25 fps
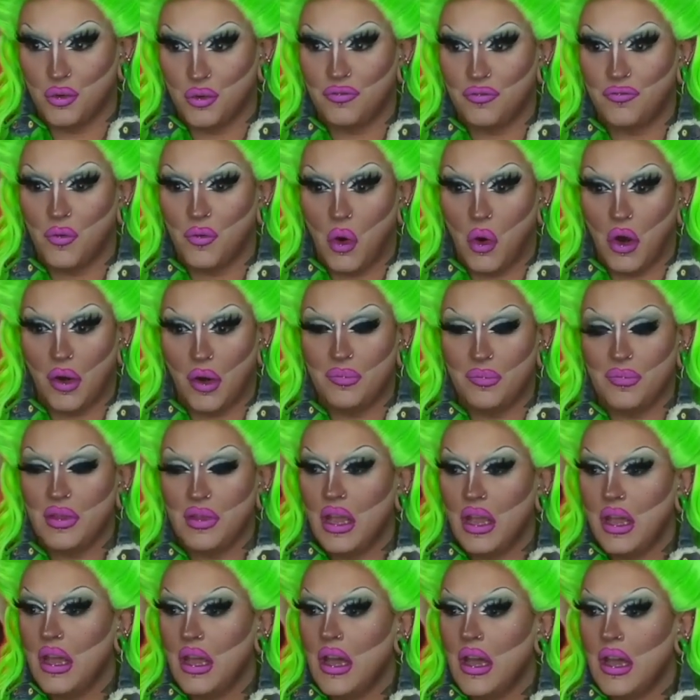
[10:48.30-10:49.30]
form.
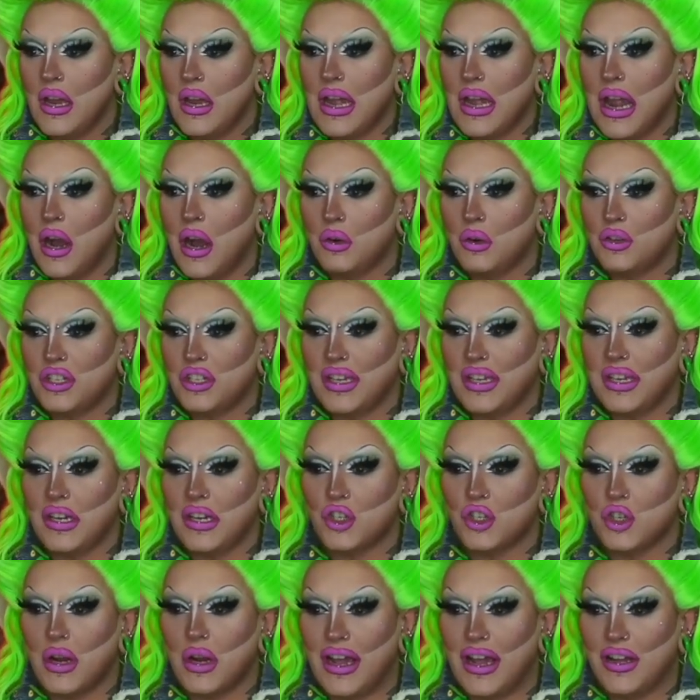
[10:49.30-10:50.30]
Now to get a
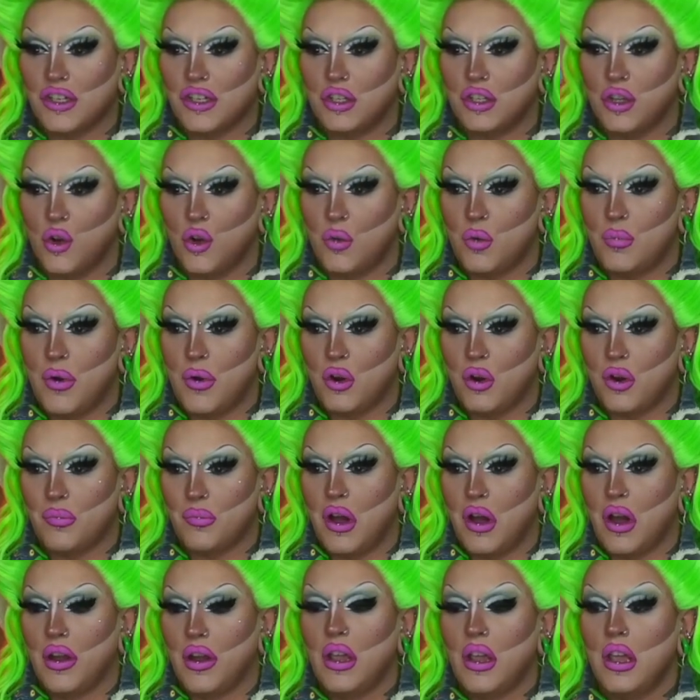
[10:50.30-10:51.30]
trash cloak
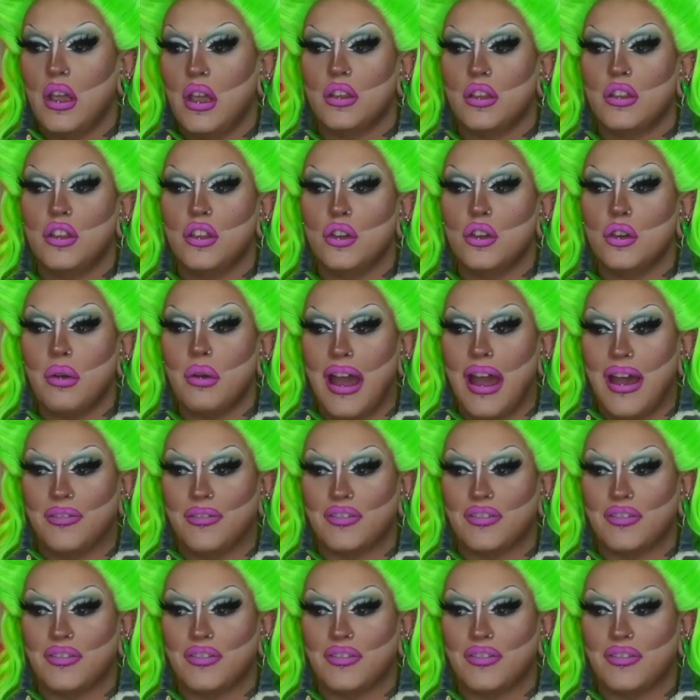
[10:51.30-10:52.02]
Pokemon, you have to